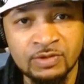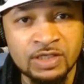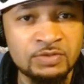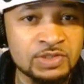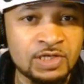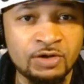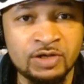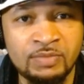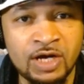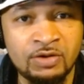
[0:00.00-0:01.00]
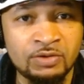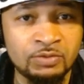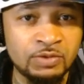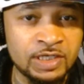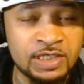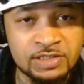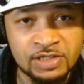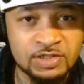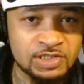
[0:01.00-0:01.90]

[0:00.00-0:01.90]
He was talking about what he's gonna